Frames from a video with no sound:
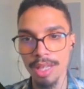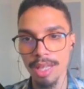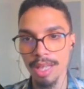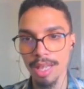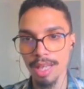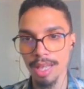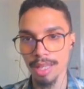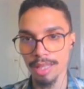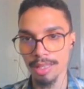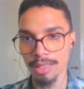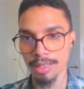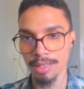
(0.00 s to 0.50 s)

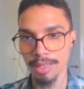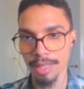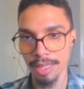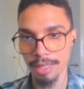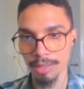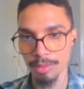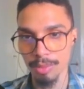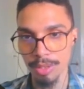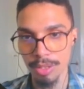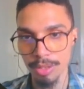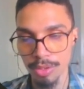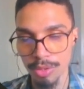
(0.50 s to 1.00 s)
and the
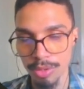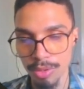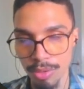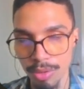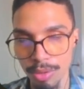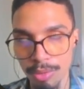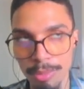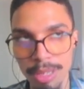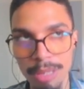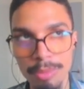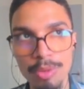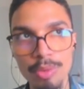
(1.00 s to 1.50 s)
language.
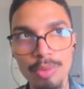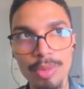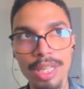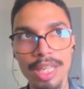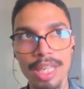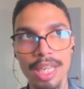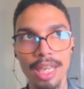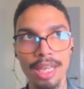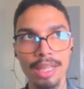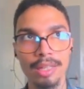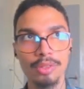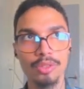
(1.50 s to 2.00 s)
Or maybe we
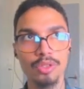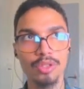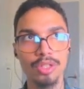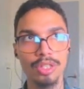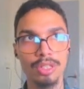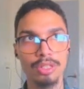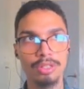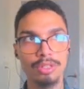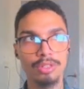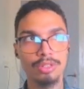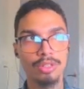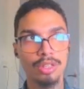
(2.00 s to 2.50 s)
can
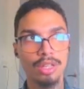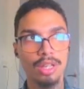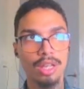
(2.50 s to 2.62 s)
just